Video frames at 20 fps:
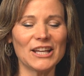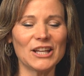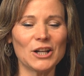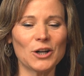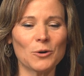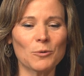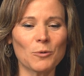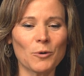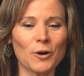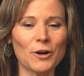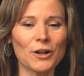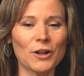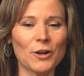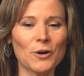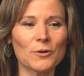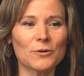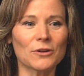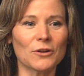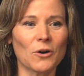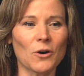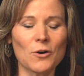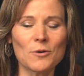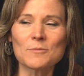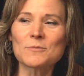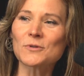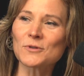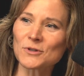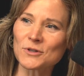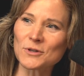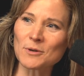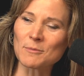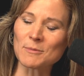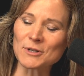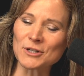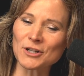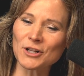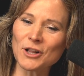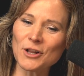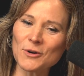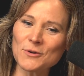you know, Royal Oak, the homes are so
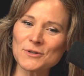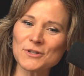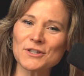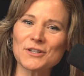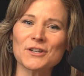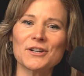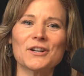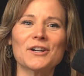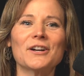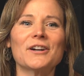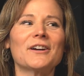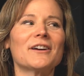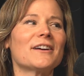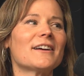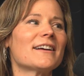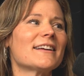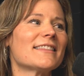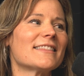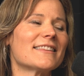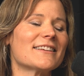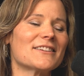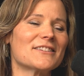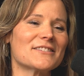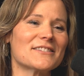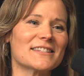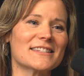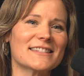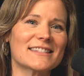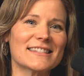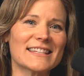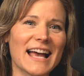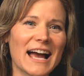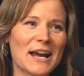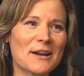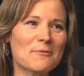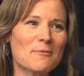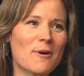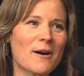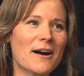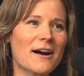much closer. There's
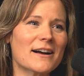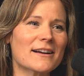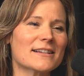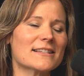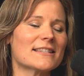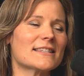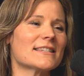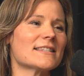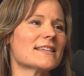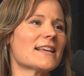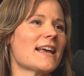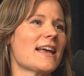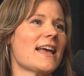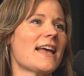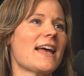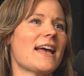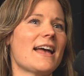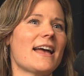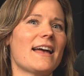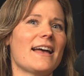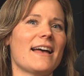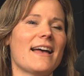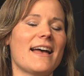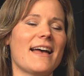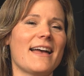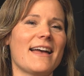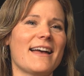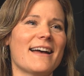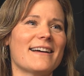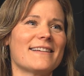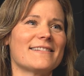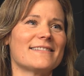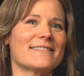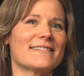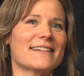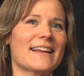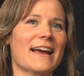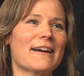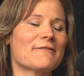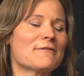sidewalks. And
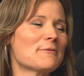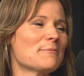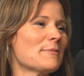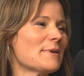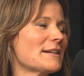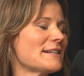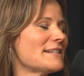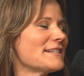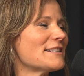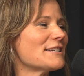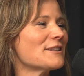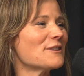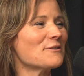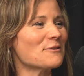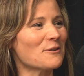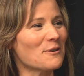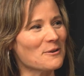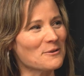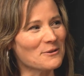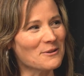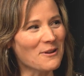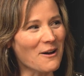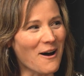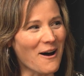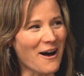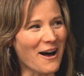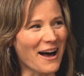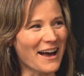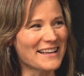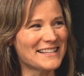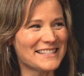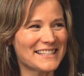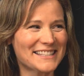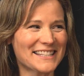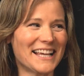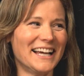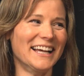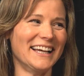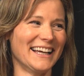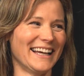everybody did their own
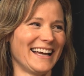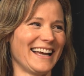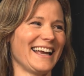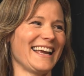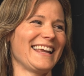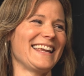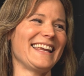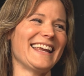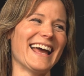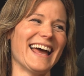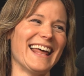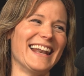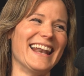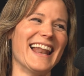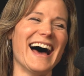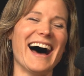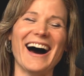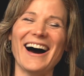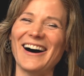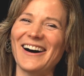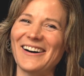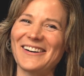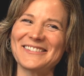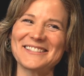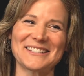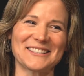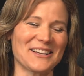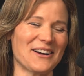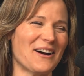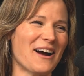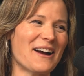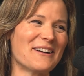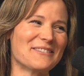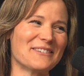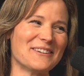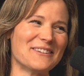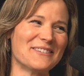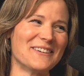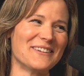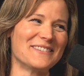lawns, you know, so
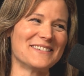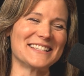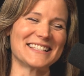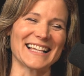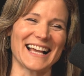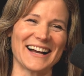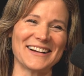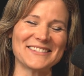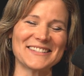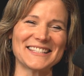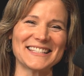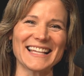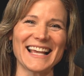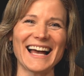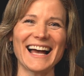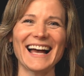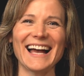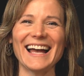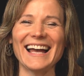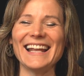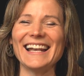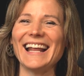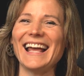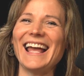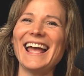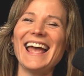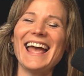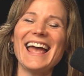everyone was outside.